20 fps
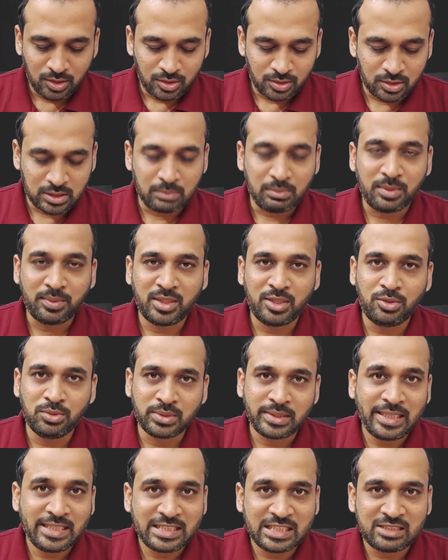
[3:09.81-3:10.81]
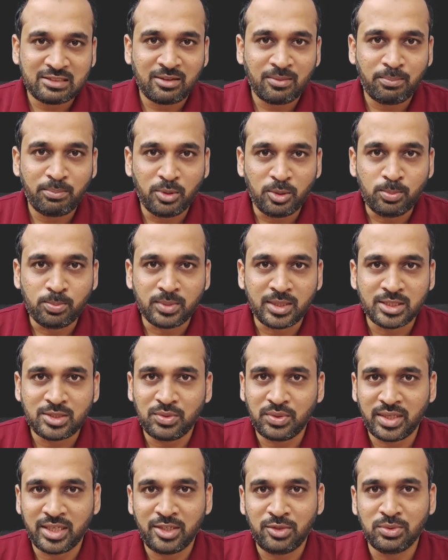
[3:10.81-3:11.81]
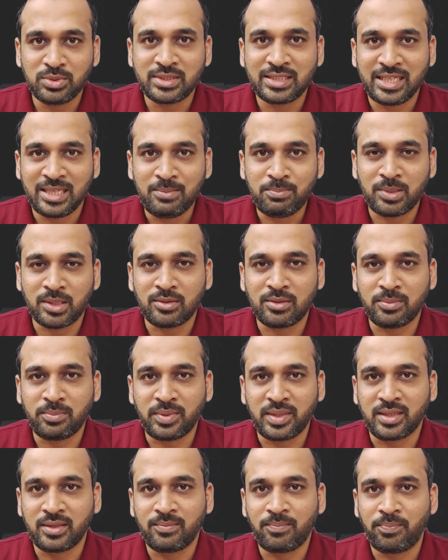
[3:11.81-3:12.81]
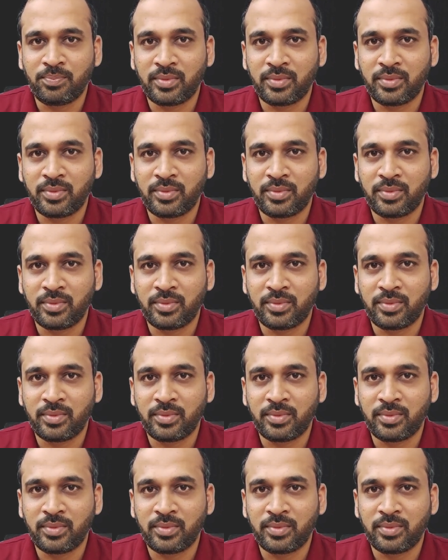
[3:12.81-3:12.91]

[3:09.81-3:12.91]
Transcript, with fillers: So some of the use cases of bookmarks you can use in Power B I.